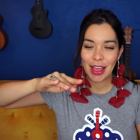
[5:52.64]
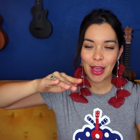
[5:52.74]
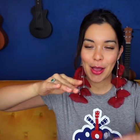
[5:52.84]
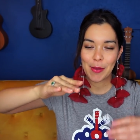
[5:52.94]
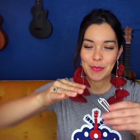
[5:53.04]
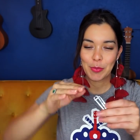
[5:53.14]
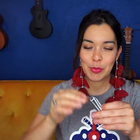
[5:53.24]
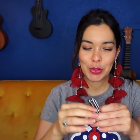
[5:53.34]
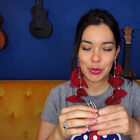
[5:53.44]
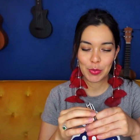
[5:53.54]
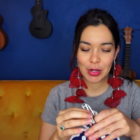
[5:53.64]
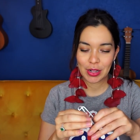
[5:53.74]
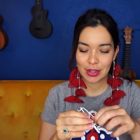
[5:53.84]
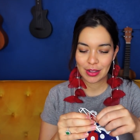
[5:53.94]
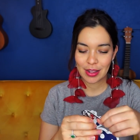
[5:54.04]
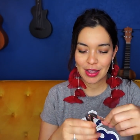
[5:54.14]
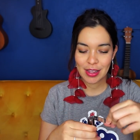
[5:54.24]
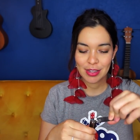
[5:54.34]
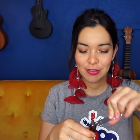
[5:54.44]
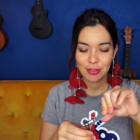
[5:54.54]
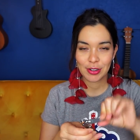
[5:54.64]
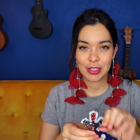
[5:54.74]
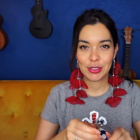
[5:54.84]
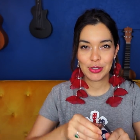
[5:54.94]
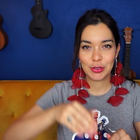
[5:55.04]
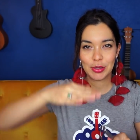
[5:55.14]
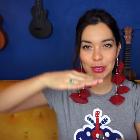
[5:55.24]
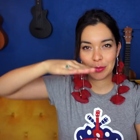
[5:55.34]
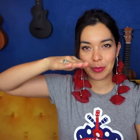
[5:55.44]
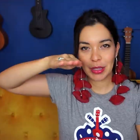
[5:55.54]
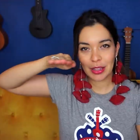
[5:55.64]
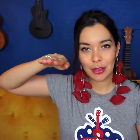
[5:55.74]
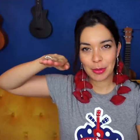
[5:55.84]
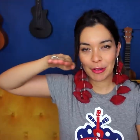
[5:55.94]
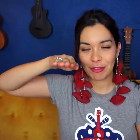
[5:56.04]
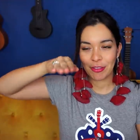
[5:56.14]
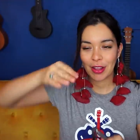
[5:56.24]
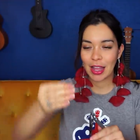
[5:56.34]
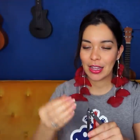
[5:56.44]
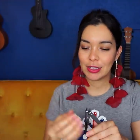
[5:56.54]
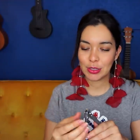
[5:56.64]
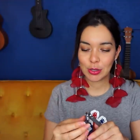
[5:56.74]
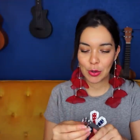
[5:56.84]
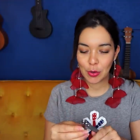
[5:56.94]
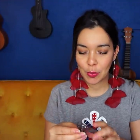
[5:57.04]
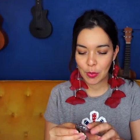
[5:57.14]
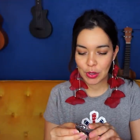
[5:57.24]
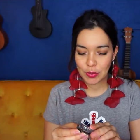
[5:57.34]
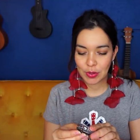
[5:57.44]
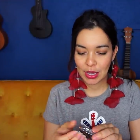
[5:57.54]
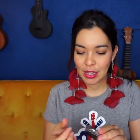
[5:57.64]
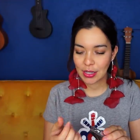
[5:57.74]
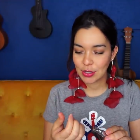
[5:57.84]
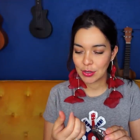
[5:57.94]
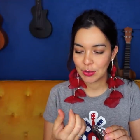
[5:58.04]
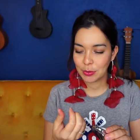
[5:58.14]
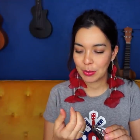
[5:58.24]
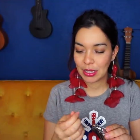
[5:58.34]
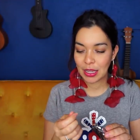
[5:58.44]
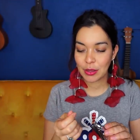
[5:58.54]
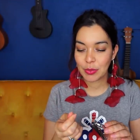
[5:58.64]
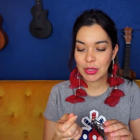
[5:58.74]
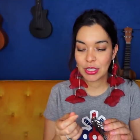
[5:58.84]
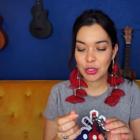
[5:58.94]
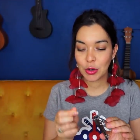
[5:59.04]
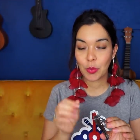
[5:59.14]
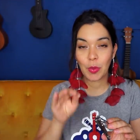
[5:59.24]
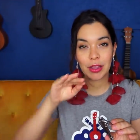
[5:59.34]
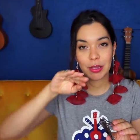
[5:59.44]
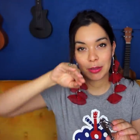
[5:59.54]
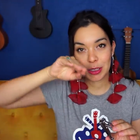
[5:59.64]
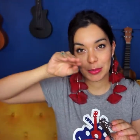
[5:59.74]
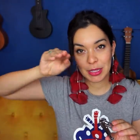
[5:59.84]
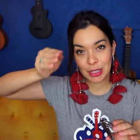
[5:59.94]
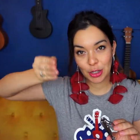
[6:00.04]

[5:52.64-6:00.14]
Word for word: Um, what you would like for it to do is be a little bit flat. So what you can do, and the reason you don't want that to be